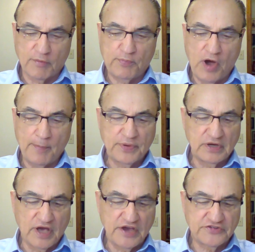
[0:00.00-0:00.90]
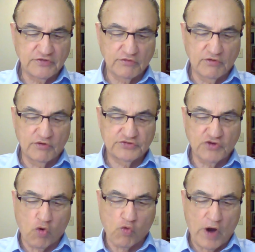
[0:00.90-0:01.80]
their population grew
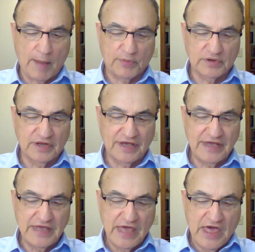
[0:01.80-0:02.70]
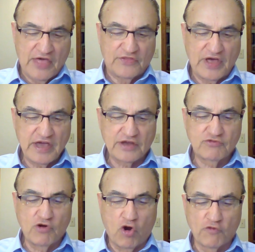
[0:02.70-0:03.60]
so rapidly. They
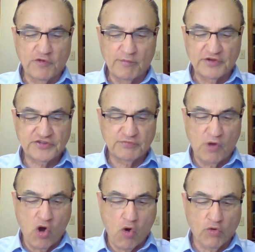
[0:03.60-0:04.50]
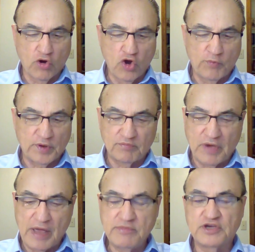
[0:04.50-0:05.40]
had grown from a small group
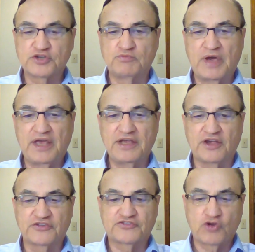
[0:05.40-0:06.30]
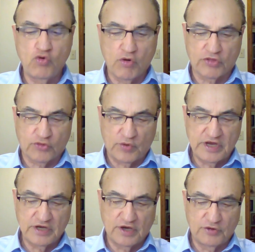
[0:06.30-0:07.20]
and maybe as many as two or
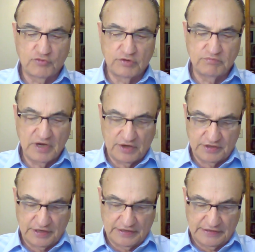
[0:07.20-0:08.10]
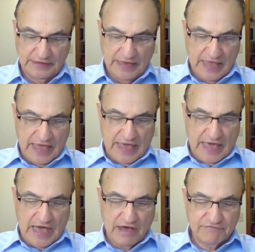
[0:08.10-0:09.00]
three hundred million.
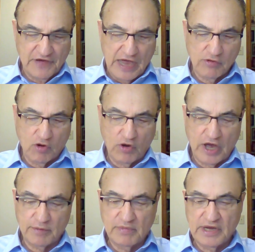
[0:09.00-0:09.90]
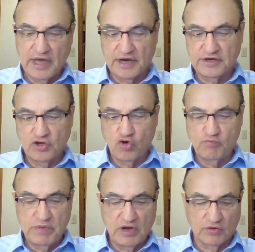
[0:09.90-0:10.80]
Pharaoh had begun a
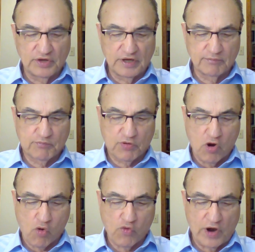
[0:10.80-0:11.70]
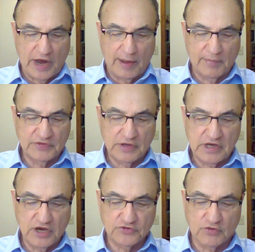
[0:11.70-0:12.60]
new building program, and
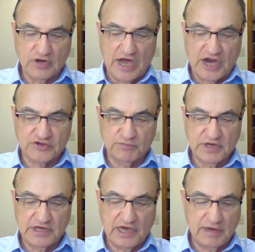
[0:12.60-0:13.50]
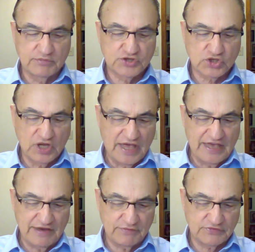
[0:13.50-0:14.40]
the Israelites became
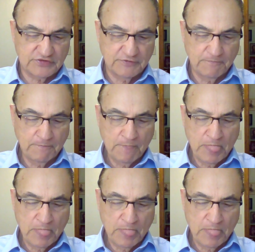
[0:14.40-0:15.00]
slaves.